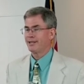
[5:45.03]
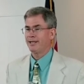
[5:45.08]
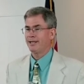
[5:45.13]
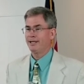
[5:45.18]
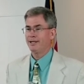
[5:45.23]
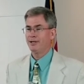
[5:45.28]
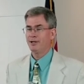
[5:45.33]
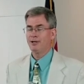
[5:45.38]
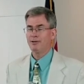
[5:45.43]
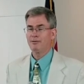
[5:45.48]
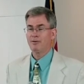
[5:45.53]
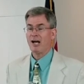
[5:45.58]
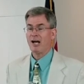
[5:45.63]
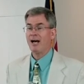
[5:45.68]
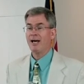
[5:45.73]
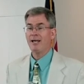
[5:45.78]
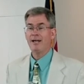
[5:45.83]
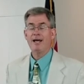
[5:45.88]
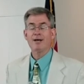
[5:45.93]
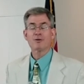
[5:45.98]
and uh,
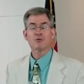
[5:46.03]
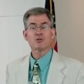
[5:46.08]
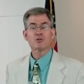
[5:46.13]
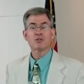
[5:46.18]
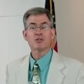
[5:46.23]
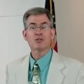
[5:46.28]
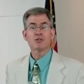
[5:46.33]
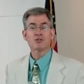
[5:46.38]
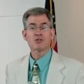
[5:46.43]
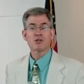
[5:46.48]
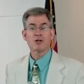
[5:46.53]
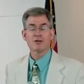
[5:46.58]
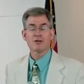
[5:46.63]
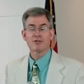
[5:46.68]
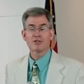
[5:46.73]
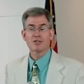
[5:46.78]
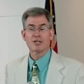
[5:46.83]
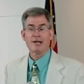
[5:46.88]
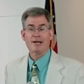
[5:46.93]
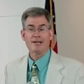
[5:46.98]
I announced to the church,